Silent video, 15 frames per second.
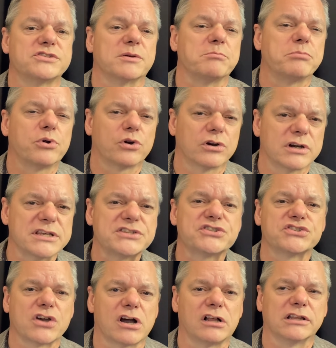a pretty
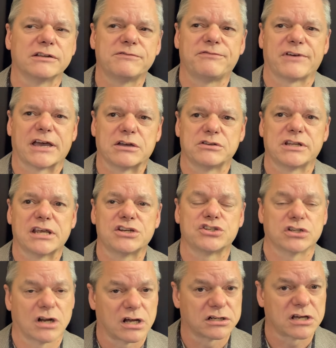solid
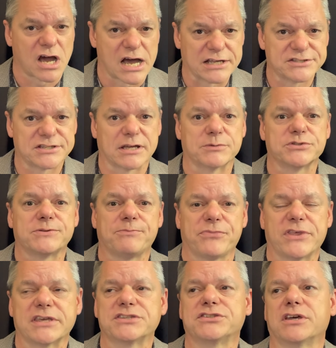foundation on concepts,
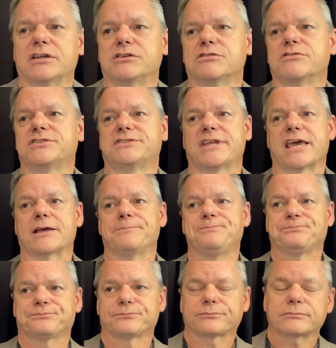things to understand.
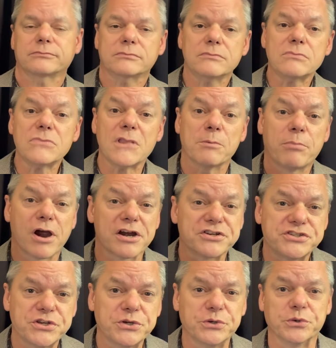Part
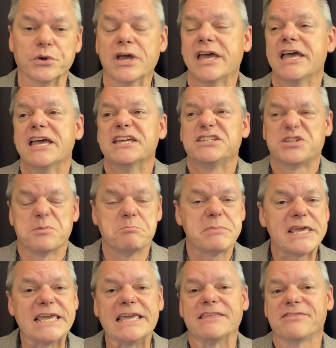two, to
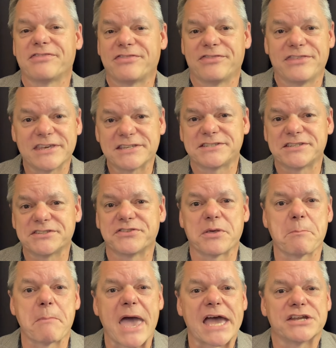me, this is the
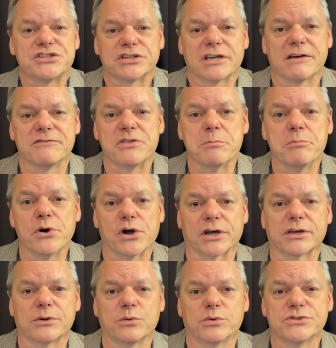magic of the
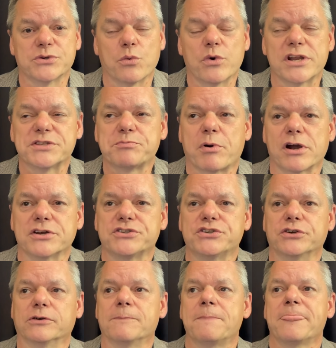book. So what is part
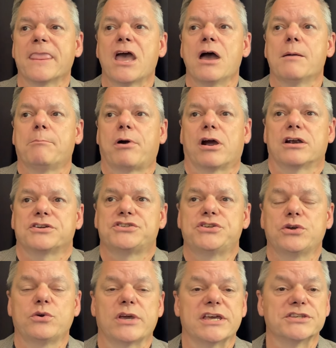two? Part
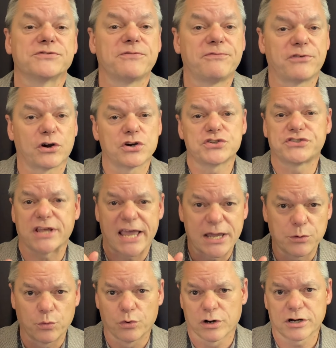two is first a
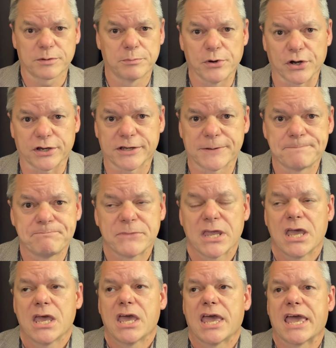workbook.
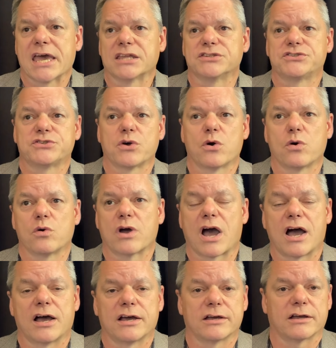And so
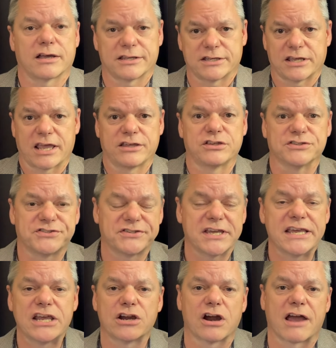you can see
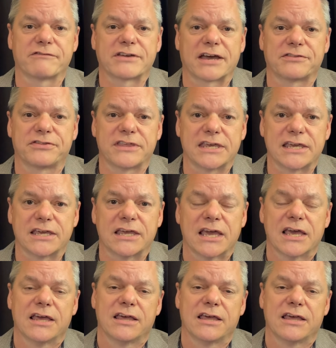here, I've got the